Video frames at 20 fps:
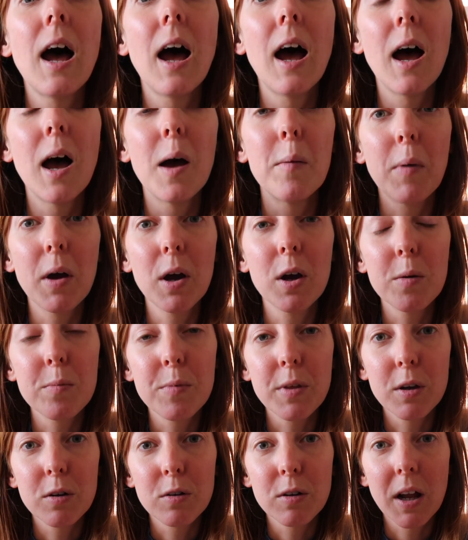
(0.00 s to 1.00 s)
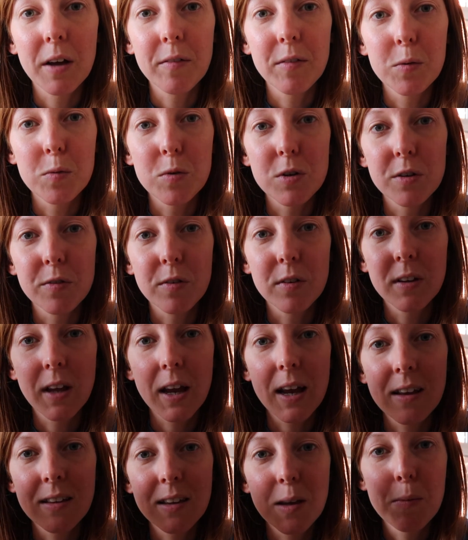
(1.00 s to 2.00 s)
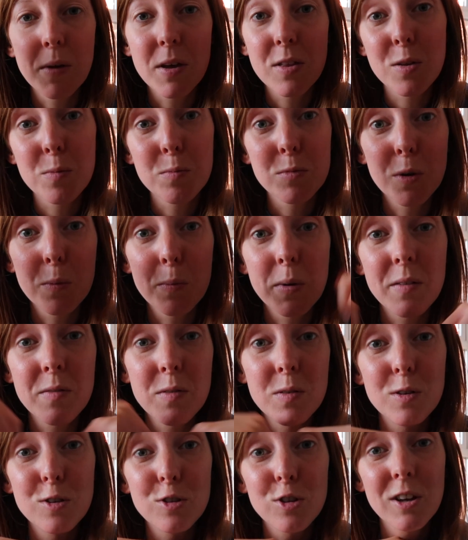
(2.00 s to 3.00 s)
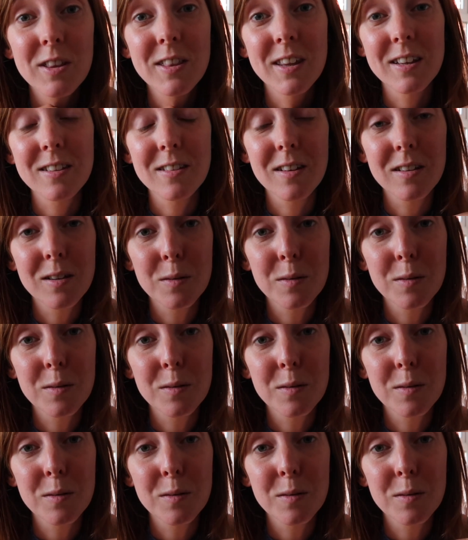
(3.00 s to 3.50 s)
I hope that you're all having wonderful days. Give me a thumbs up if you enjoyed this.